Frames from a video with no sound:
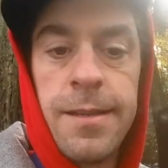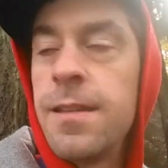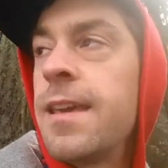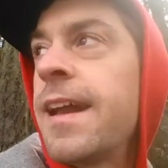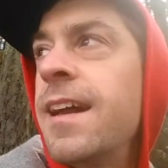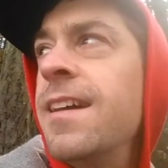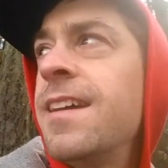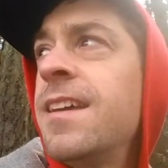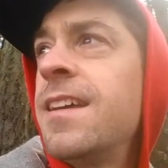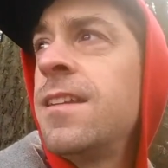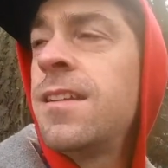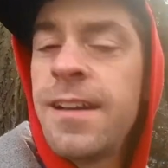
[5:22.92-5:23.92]
Yeah,
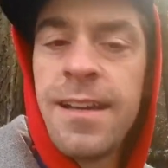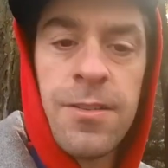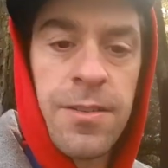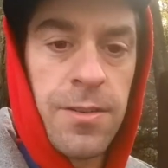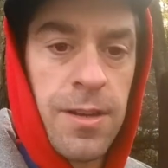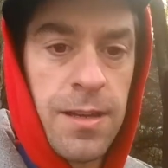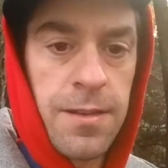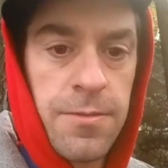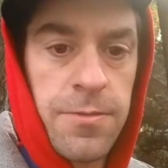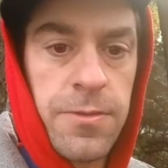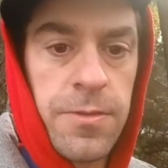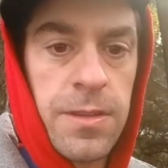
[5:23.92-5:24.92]
and I also
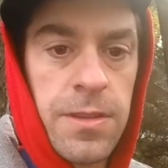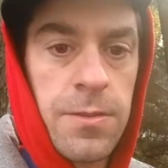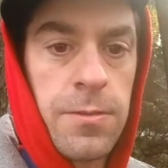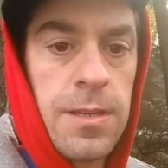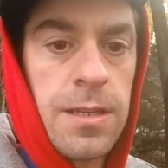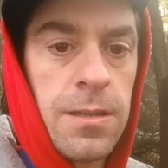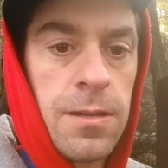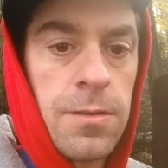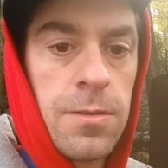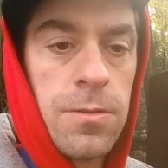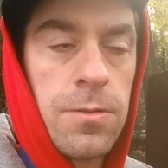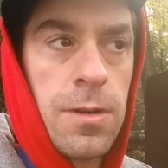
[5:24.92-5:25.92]
have the
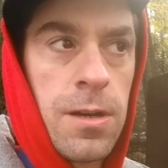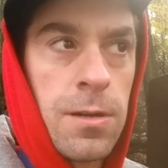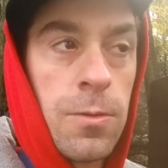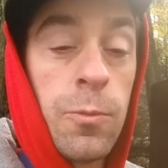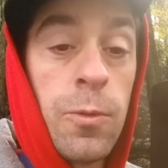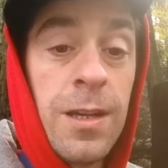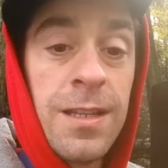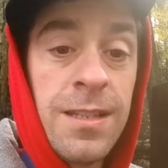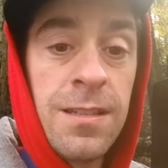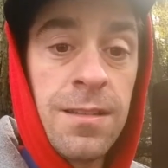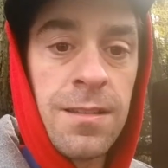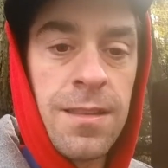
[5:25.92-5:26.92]
Ricoh
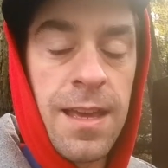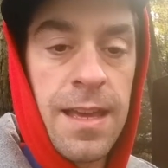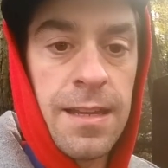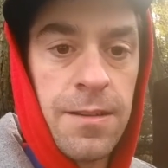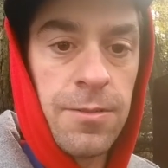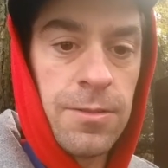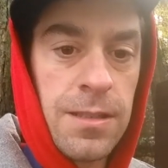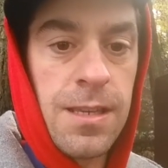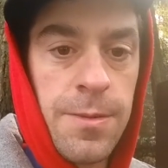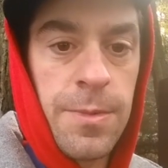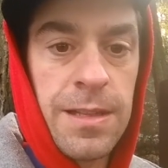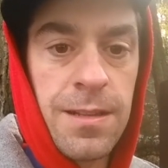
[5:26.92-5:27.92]
R1 that a
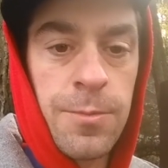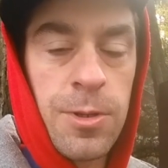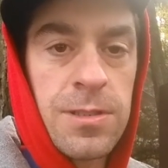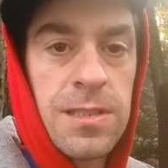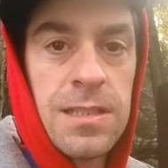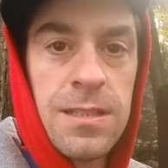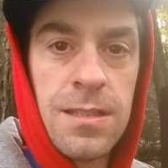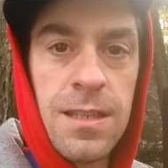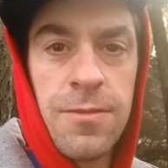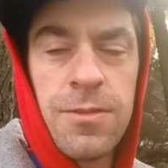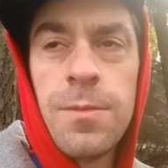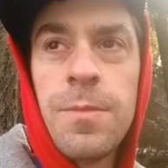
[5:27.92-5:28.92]
really amazing person
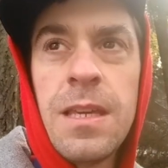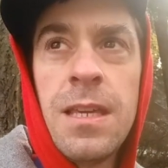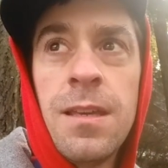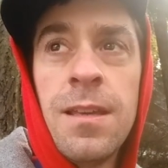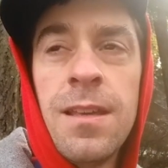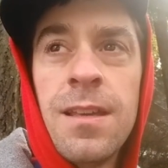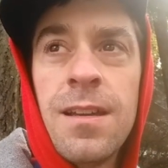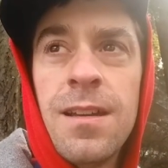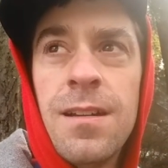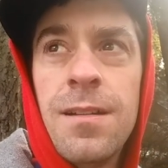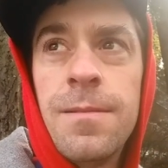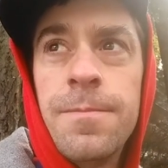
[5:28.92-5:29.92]
gifted me.
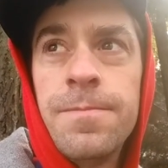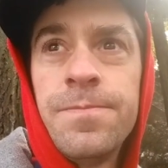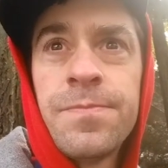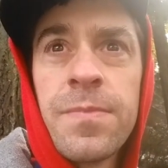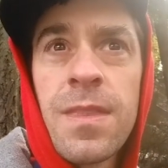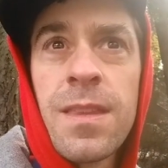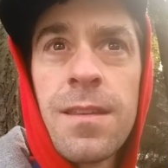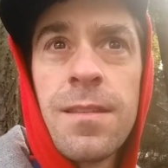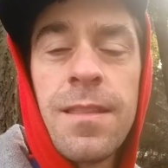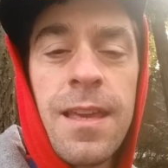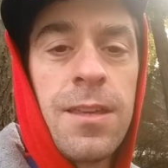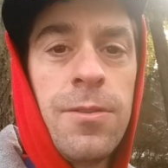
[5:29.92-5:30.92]

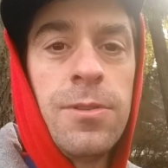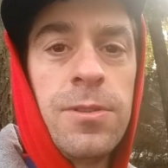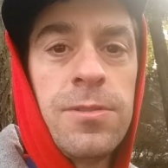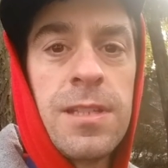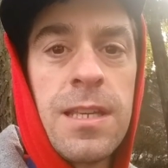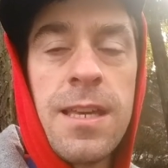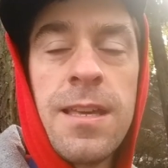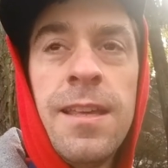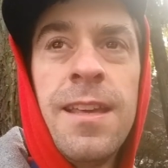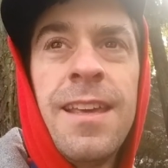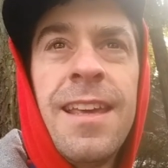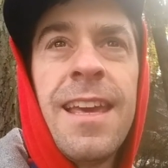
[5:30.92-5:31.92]
Thank you, Lucy.
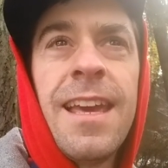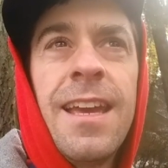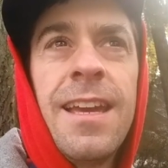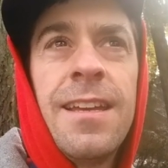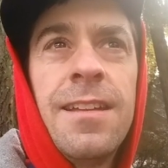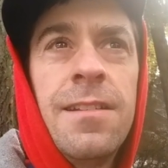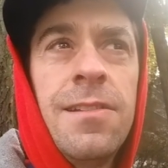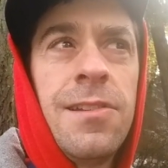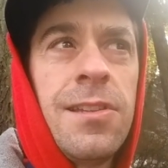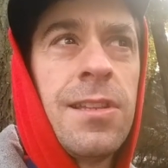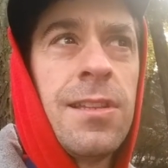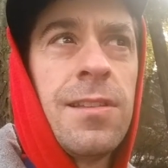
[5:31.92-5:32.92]

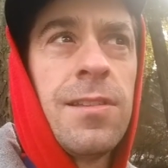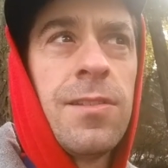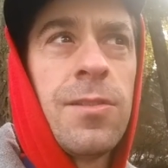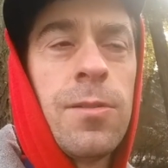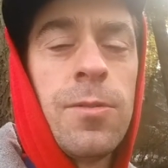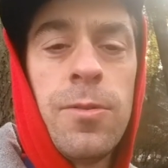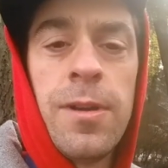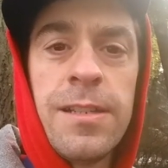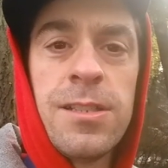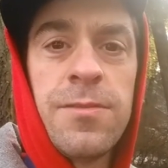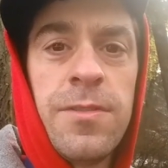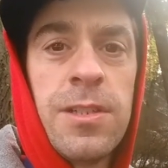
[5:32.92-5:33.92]
And so I
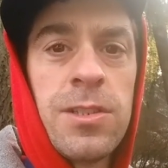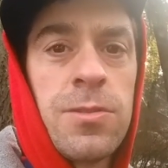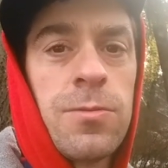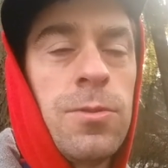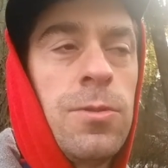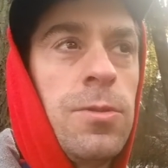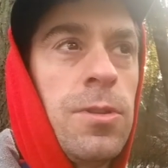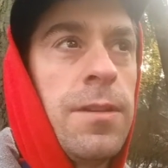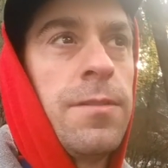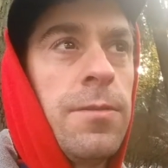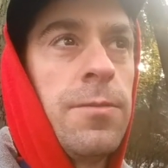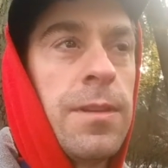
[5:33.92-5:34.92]
just finished a
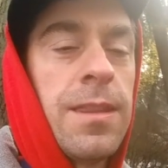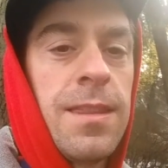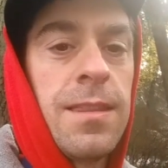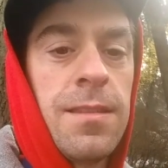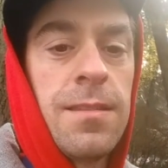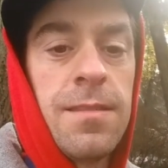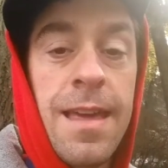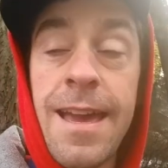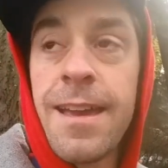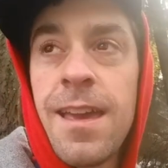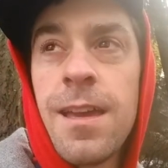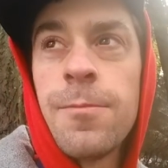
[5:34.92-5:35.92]
roll with
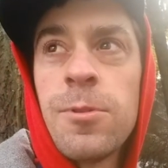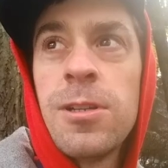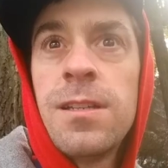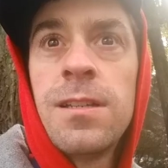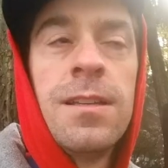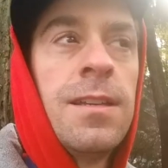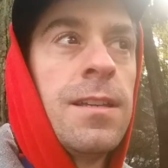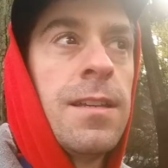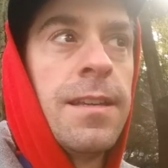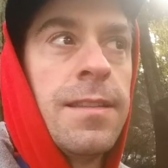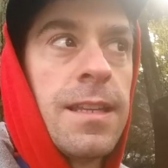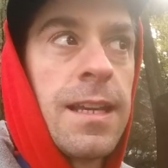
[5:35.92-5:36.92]
that camera,
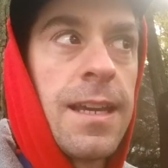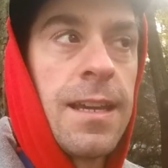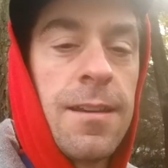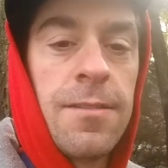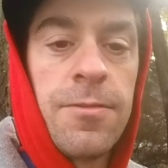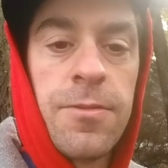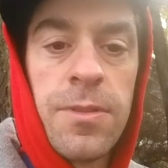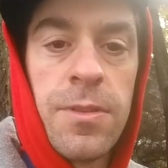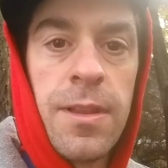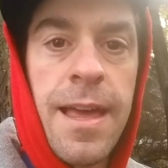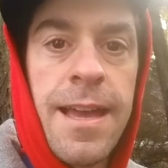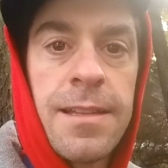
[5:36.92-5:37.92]
and then I have
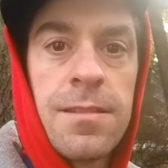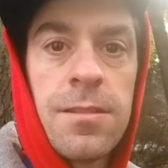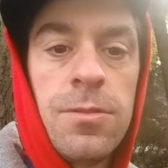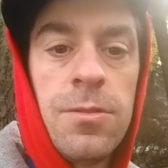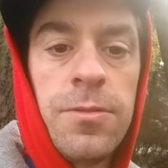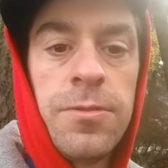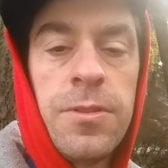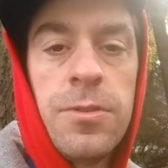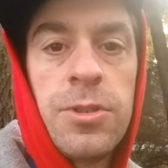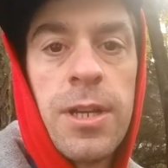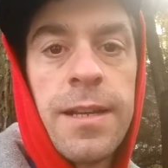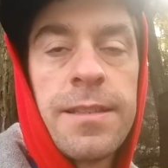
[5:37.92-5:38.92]
the last little few
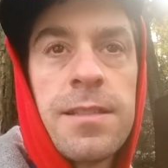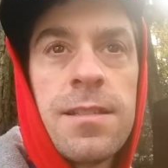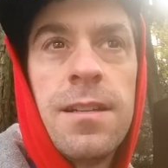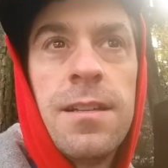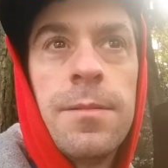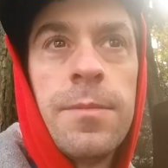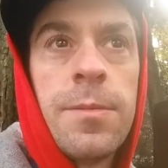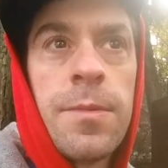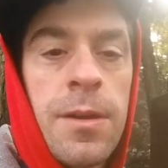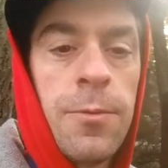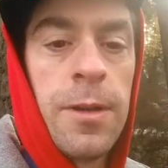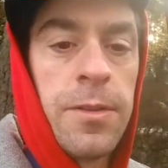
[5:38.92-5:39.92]
shots in
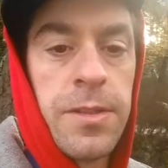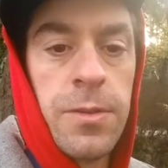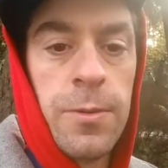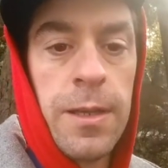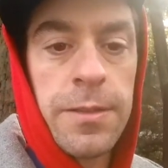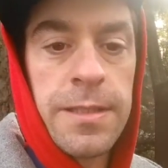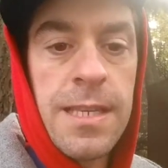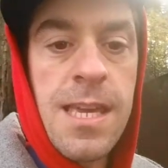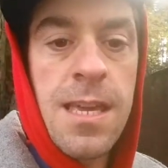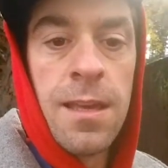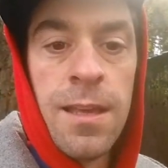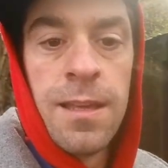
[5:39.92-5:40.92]
my Welta Welty